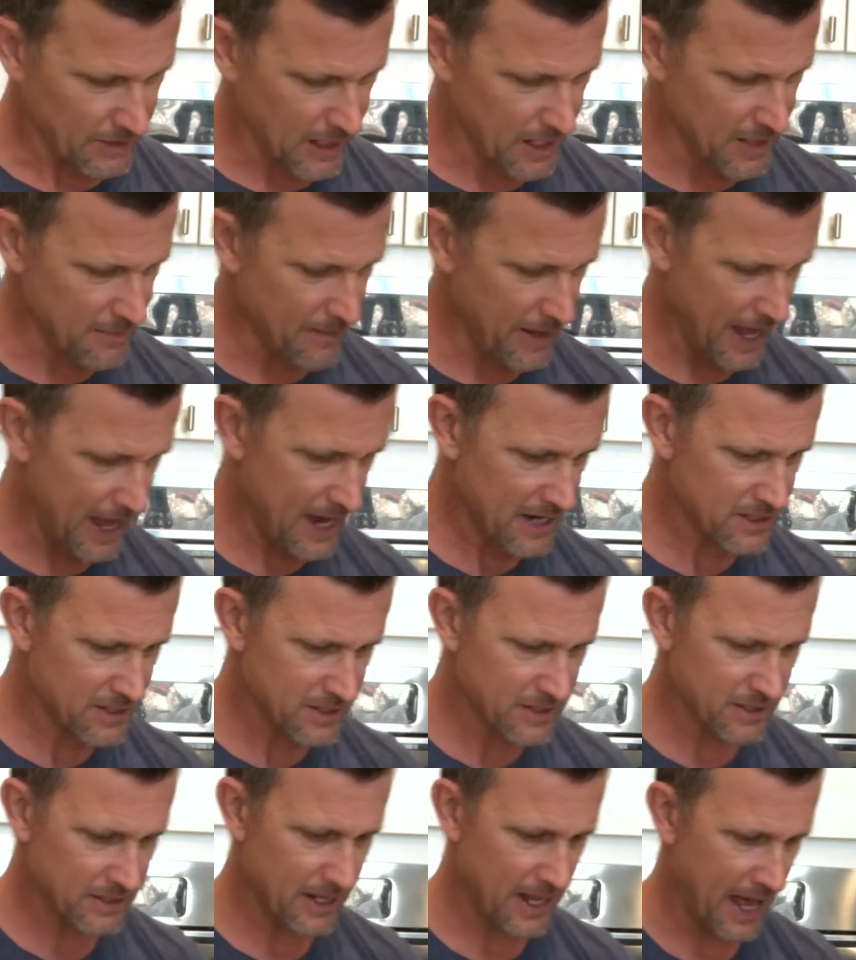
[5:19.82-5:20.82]
And I'm
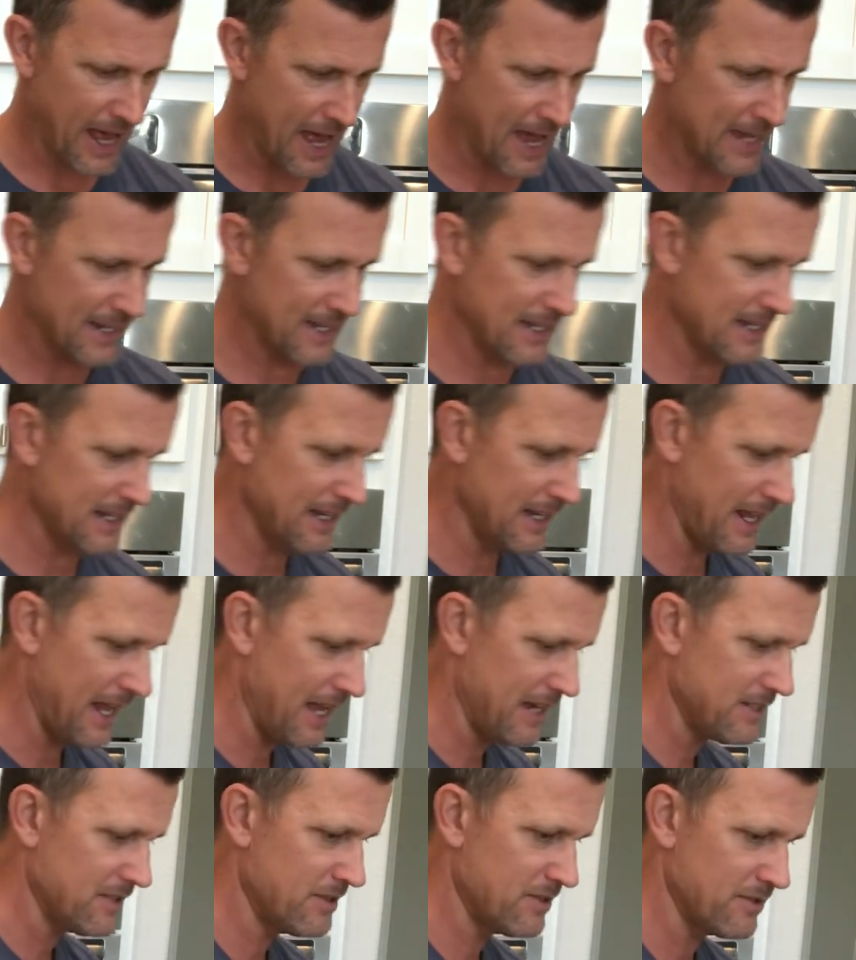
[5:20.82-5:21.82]
actually gonna add in an
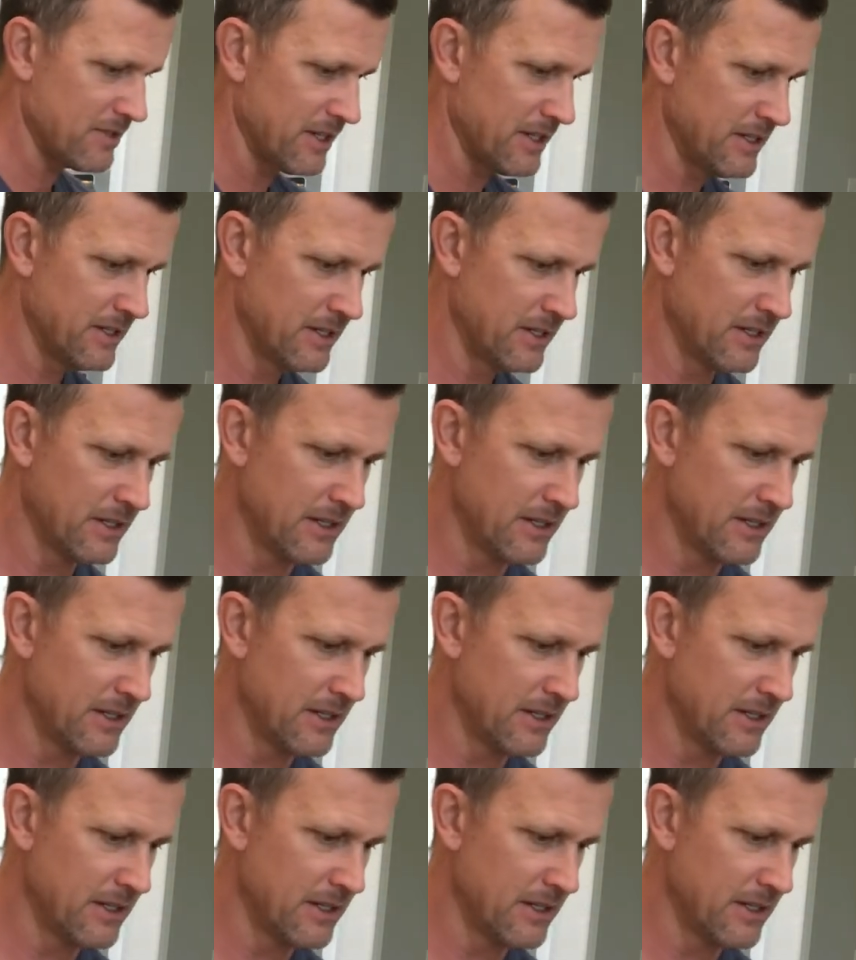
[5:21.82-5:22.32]
extra